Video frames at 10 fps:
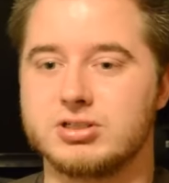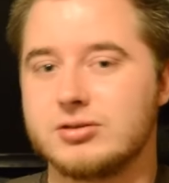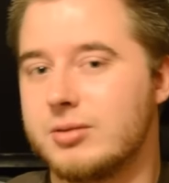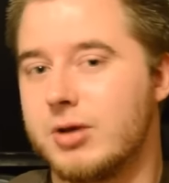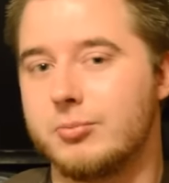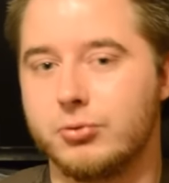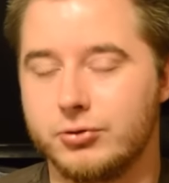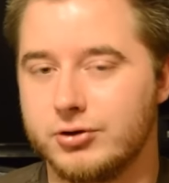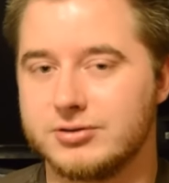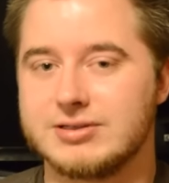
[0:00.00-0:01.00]
so they might
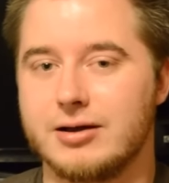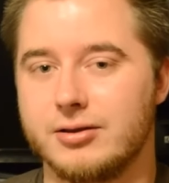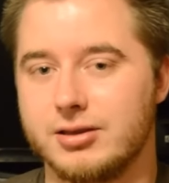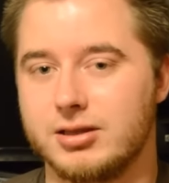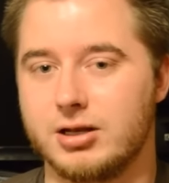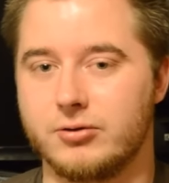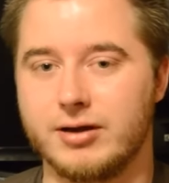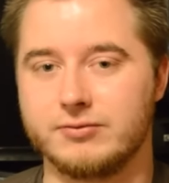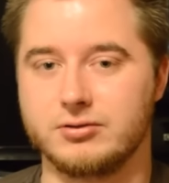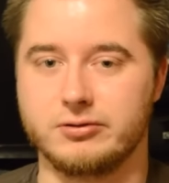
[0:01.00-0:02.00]
pull yours out and then they don't
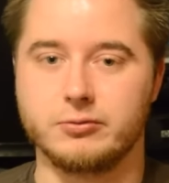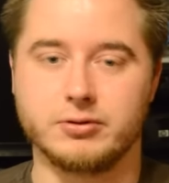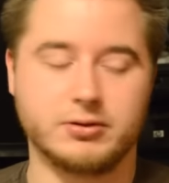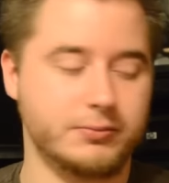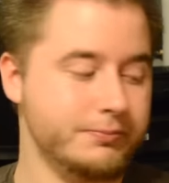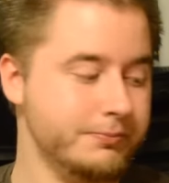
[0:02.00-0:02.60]
have to deal with it.